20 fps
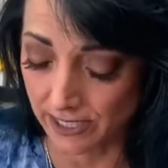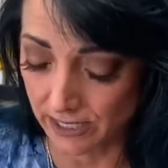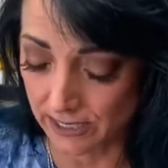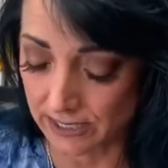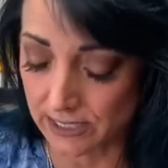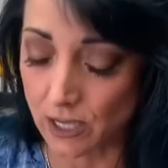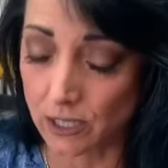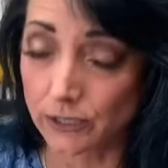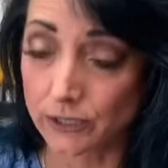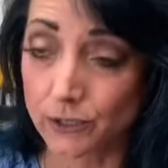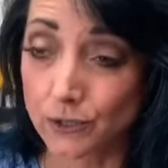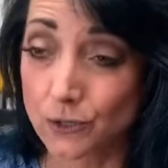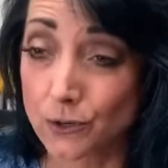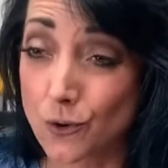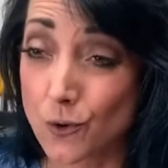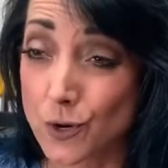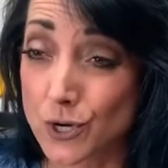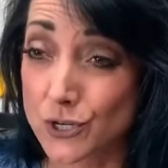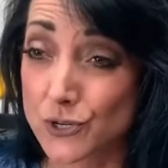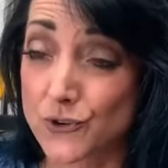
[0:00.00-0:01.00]
It's called
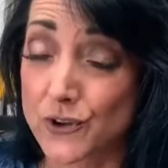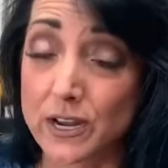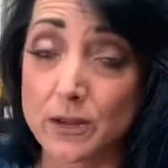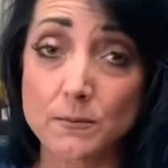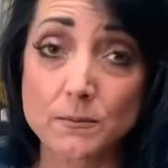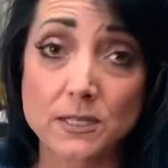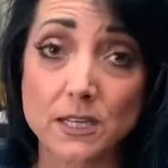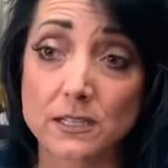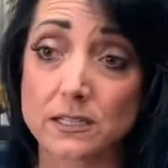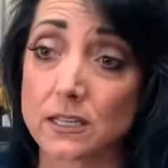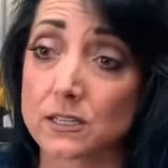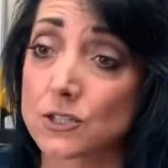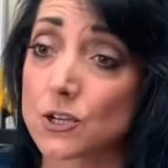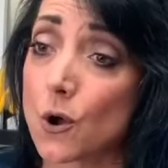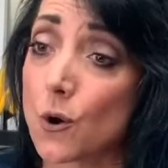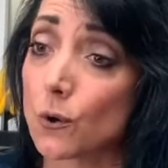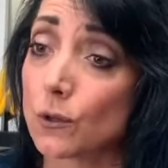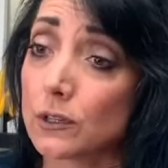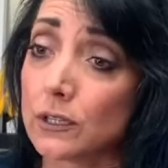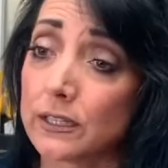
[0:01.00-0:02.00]
Unicorn Dreams. It's a
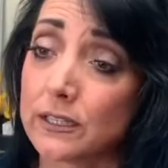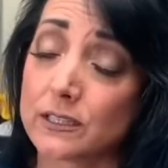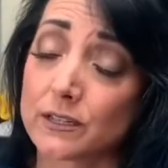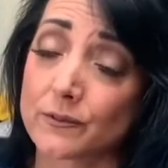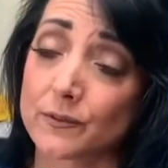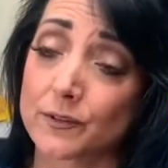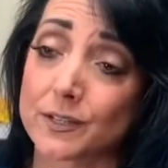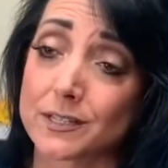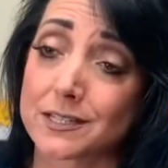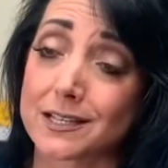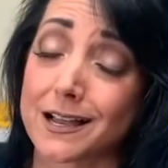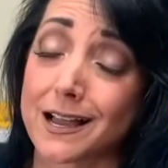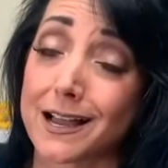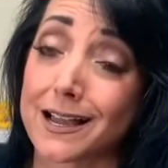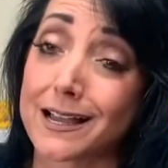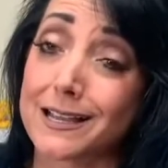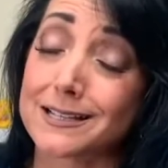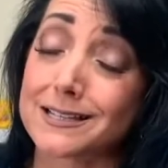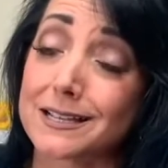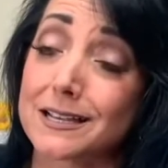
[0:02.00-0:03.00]
totally different
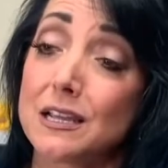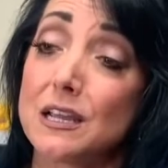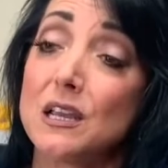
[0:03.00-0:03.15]
size.